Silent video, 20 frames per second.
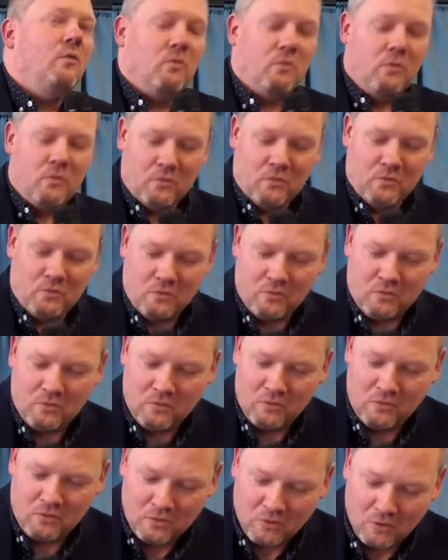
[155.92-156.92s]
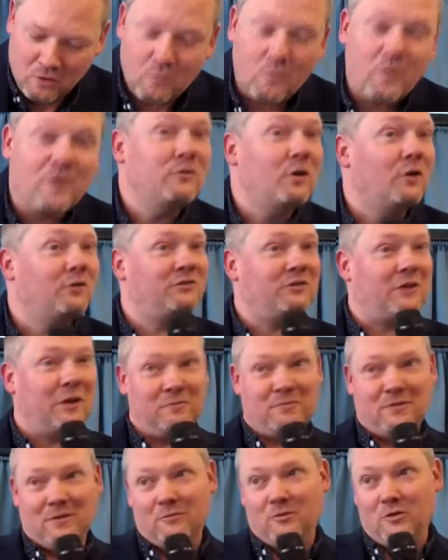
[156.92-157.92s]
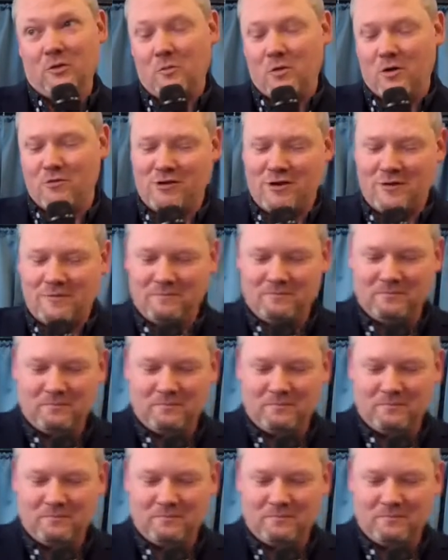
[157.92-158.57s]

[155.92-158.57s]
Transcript: No, we've not skipped them, don't worry.